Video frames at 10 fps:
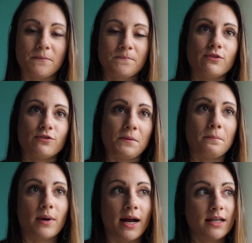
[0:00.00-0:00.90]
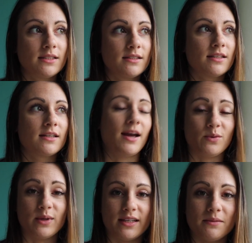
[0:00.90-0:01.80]
Gluten-free breads, I
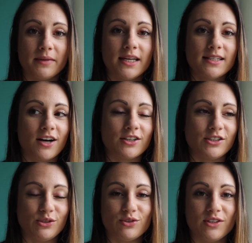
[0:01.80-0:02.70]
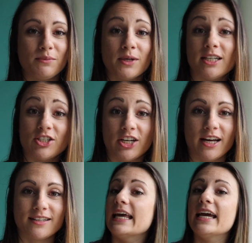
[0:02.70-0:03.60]
will admit, are usually pretty
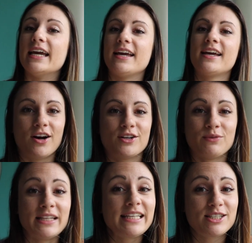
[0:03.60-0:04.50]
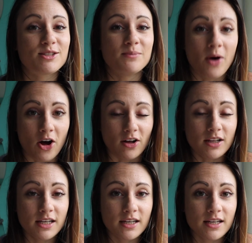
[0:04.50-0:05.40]
shit. They are really small.